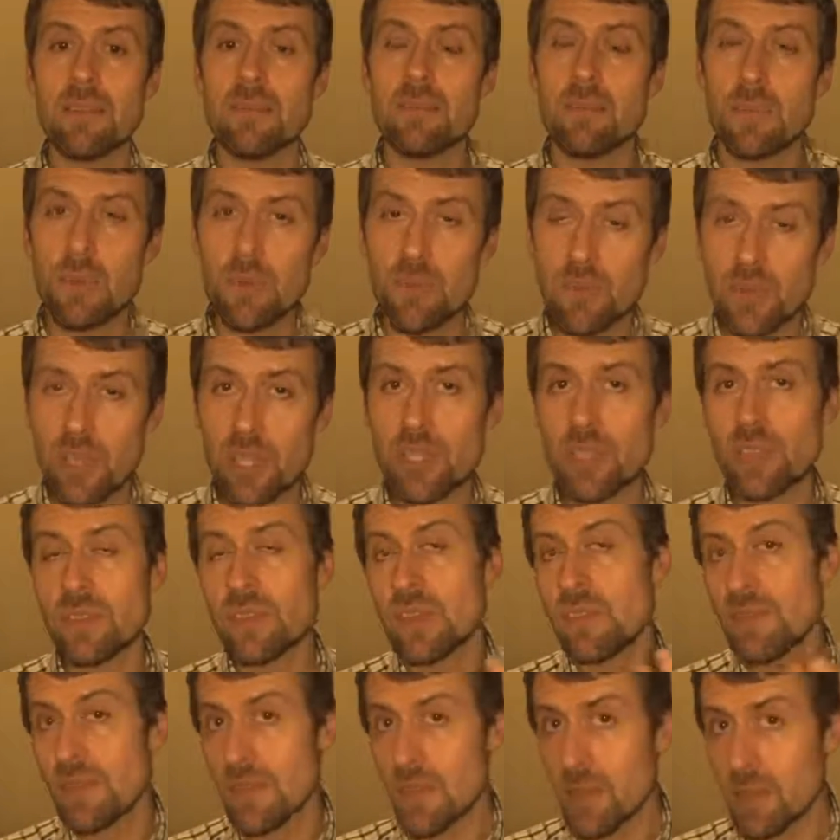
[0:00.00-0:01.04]
professional
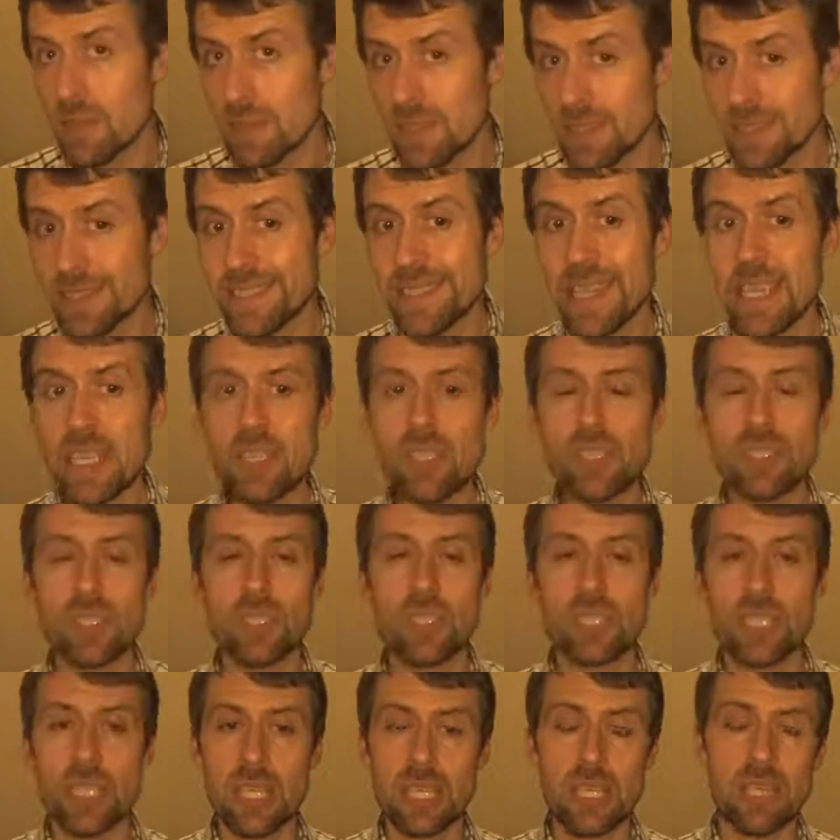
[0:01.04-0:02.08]
recognition
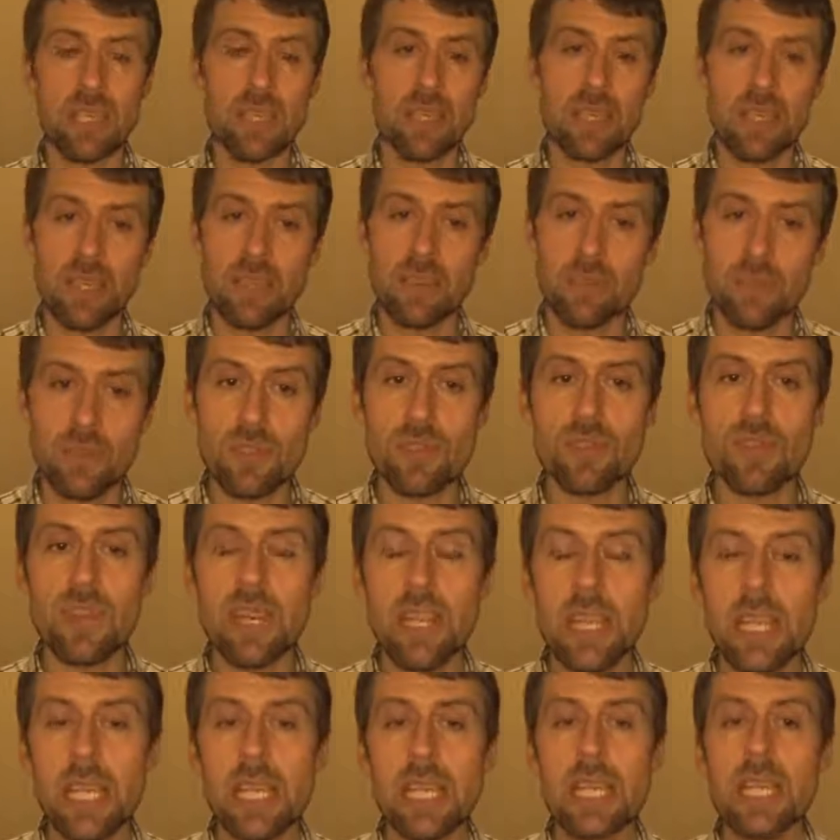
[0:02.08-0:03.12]
in the industry,
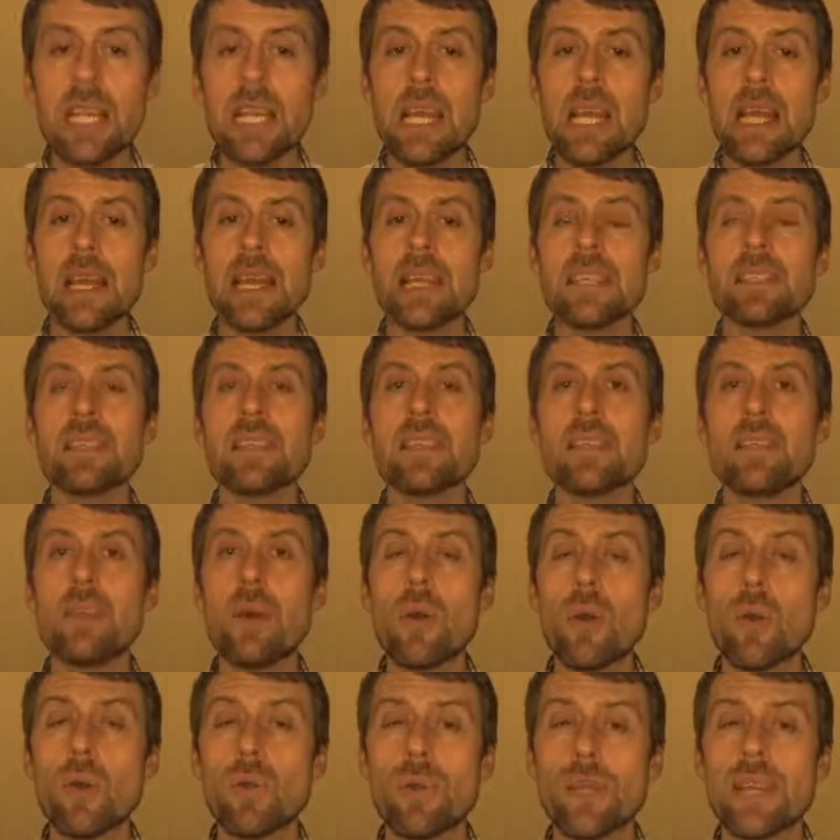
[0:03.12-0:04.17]
it's a
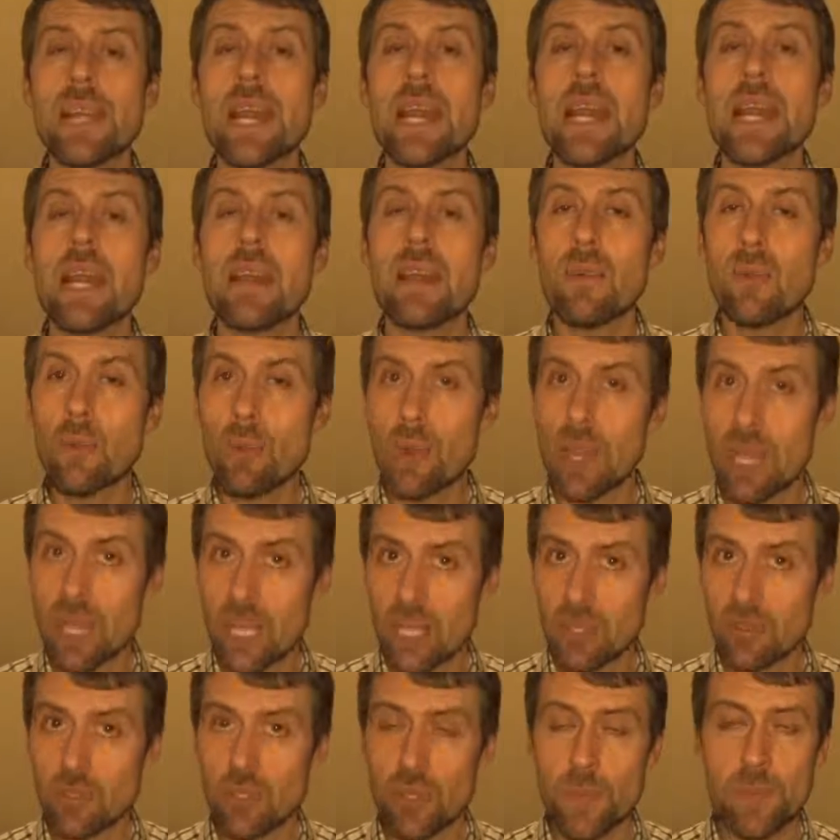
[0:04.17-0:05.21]
lower
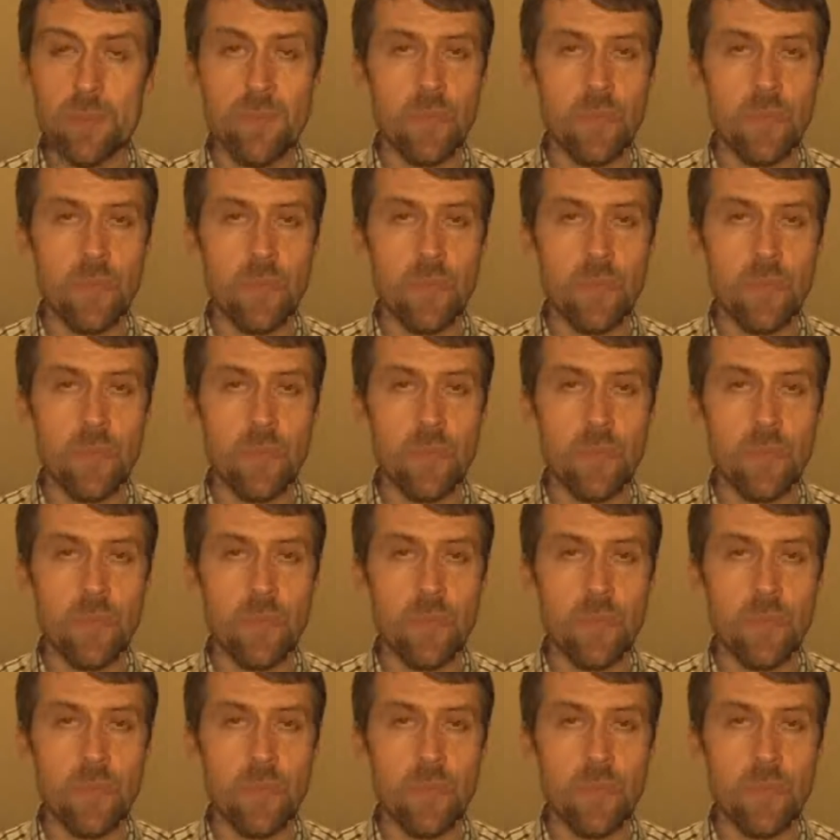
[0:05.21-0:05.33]
wage.